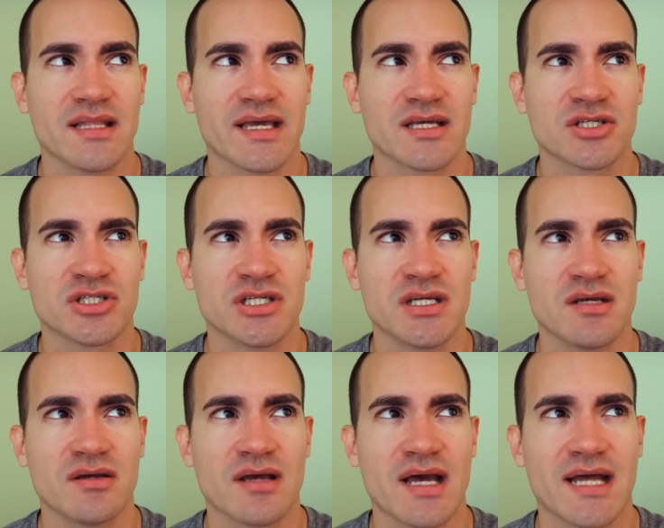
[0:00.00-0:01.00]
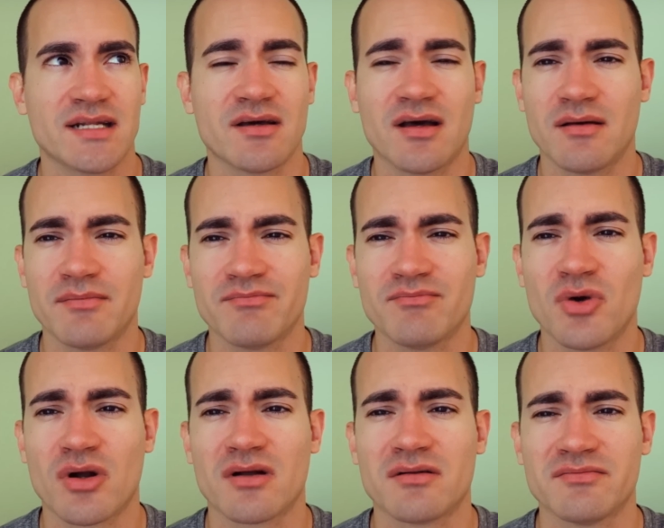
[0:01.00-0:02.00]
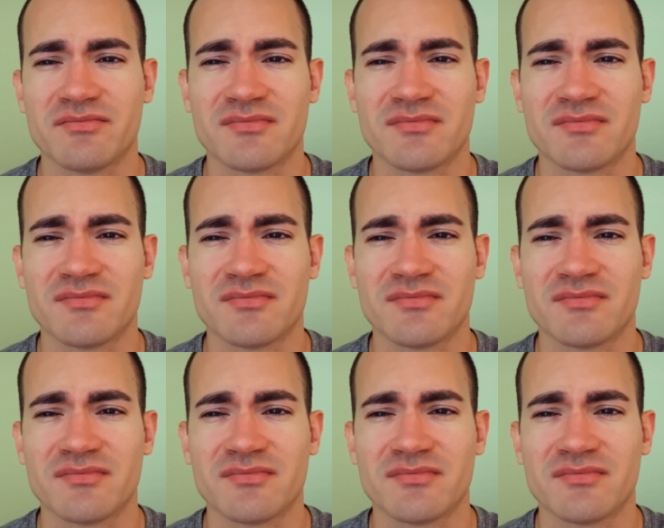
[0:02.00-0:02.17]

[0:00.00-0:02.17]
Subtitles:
Like, she had more